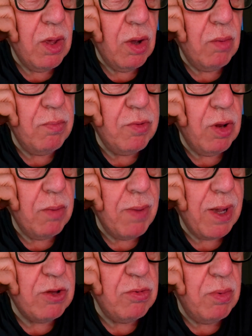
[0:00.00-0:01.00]
up to the
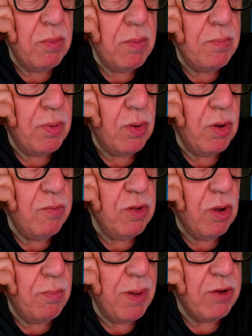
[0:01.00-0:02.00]
maximum input of
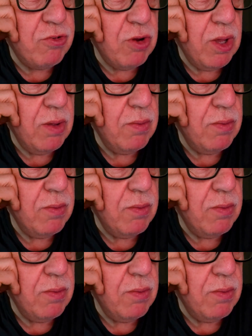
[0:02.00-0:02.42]
your battery.